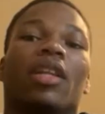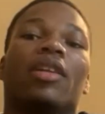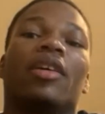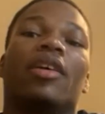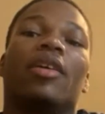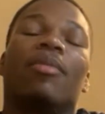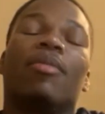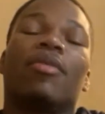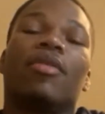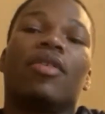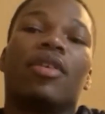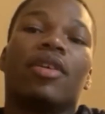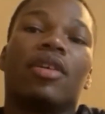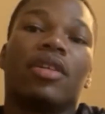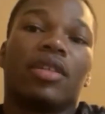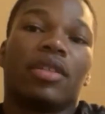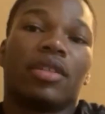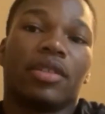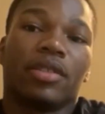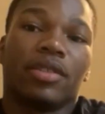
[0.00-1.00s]
learned
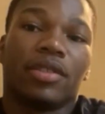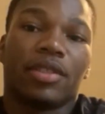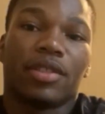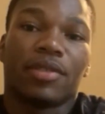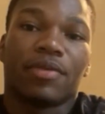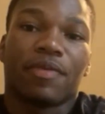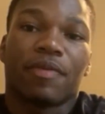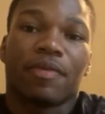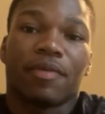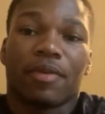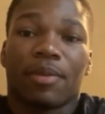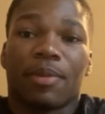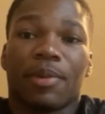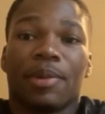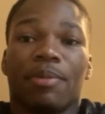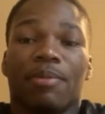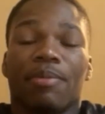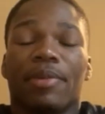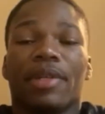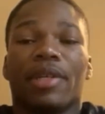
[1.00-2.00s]
more just from
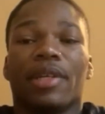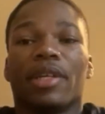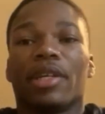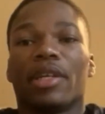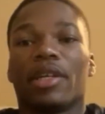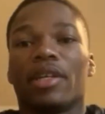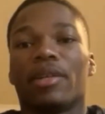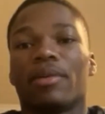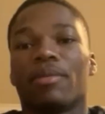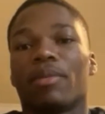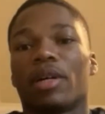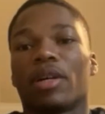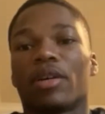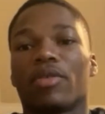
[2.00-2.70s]
him being in my